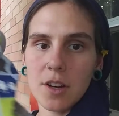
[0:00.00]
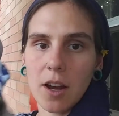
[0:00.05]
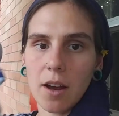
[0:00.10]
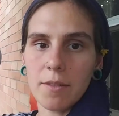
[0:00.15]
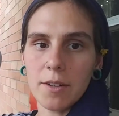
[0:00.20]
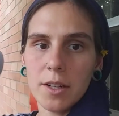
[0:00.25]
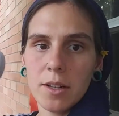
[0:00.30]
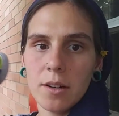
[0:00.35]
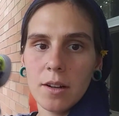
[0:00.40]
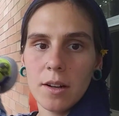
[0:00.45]

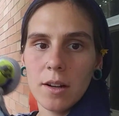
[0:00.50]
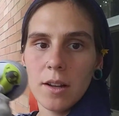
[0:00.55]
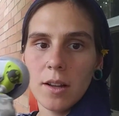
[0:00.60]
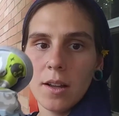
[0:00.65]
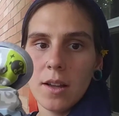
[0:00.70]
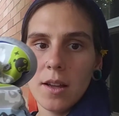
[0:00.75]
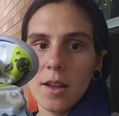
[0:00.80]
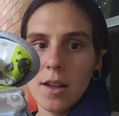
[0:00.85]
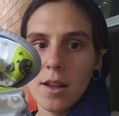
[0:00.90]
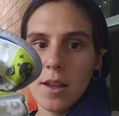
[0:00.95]
cover.
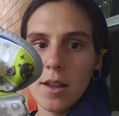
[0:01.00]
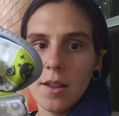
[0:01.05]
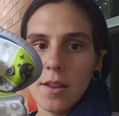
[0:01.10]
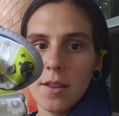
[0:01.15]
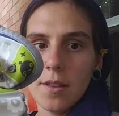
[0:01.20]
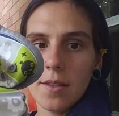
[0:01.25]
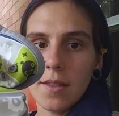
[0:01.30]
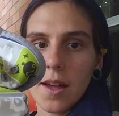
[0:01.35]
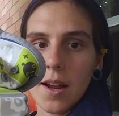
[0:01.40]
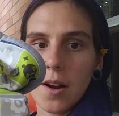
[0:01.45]

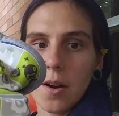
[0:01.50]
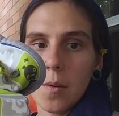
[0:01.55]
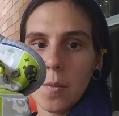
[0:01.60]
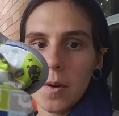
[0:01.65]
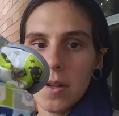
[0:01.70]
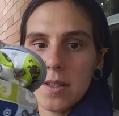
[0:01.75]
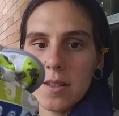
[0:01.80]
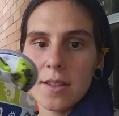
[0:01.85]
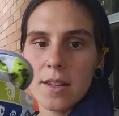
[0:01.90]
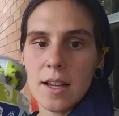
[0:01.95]
They're
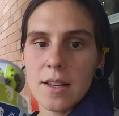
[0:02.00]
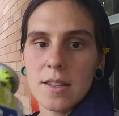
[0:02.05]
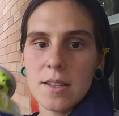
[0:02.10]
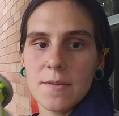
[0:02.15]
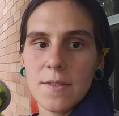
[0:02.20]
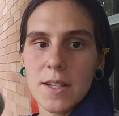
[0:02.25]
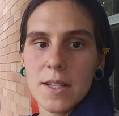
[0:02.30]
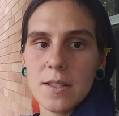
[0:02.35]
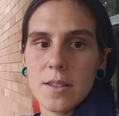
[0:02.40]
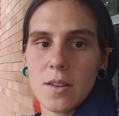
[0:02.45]
one size
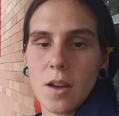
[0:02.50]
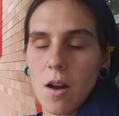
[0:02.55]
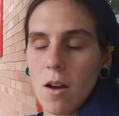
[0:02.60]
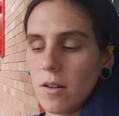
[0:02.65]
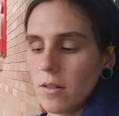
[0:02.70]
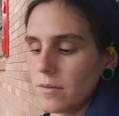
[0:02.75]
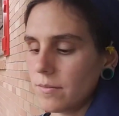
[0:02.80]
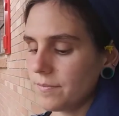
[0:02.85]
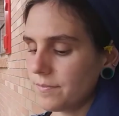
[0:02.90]
fits all.